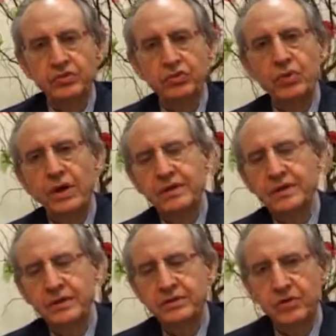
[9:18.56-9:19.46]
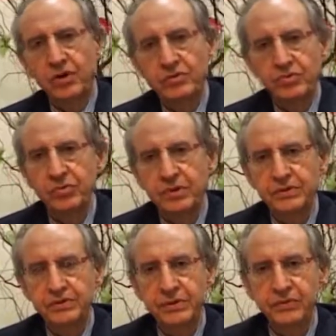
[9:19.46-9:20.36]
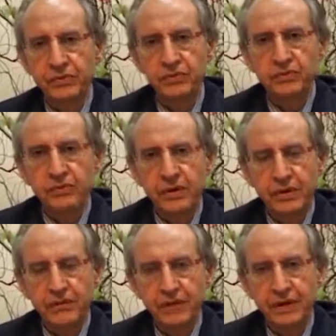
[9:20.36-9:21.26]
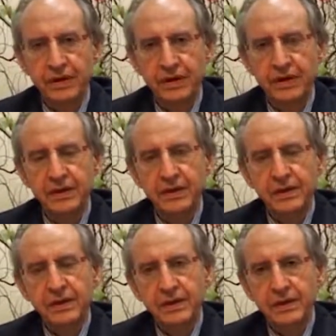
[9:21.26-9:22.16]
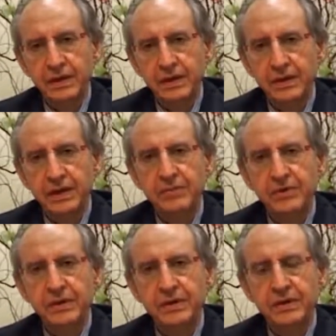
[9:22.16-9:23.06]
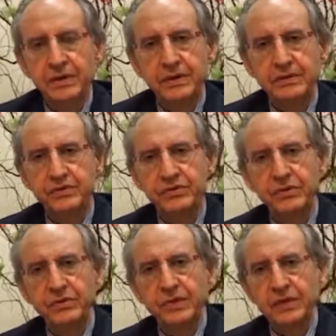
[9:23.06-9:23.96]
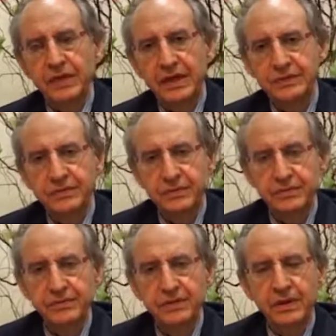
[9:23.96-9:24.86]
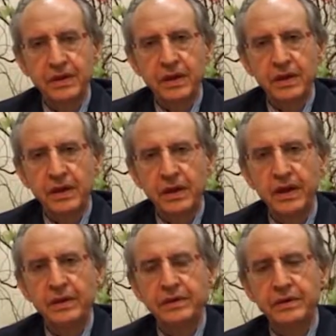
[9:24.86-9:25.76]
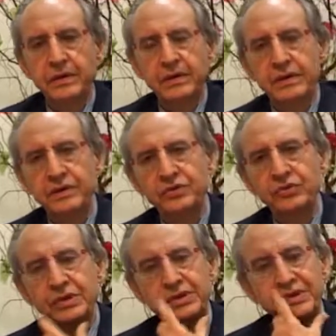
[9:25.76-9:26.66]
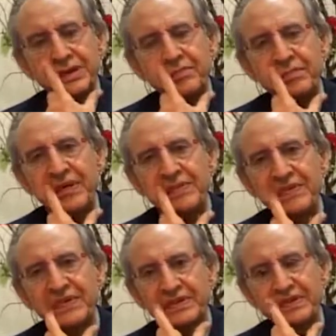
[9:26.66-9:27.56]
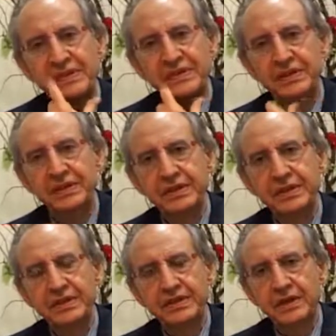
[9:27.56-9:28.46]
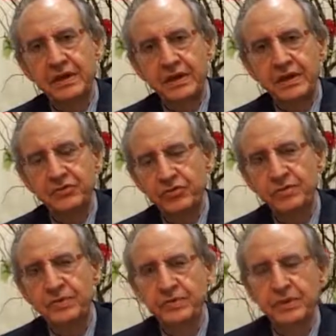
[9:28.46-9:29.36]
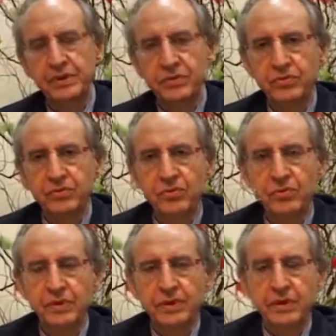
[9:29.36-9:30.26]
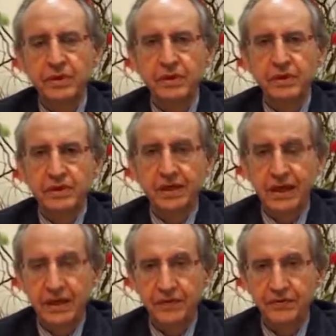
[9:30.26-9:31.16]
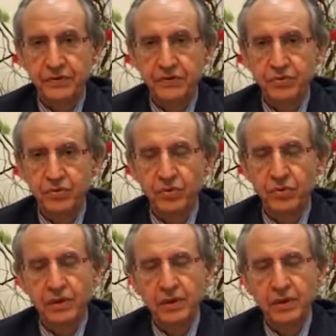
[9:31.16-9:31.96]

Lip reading: two other doctrines of Usul al-Fiqh, namely general custom and juristic preference. These are attributed to the Hanafi school.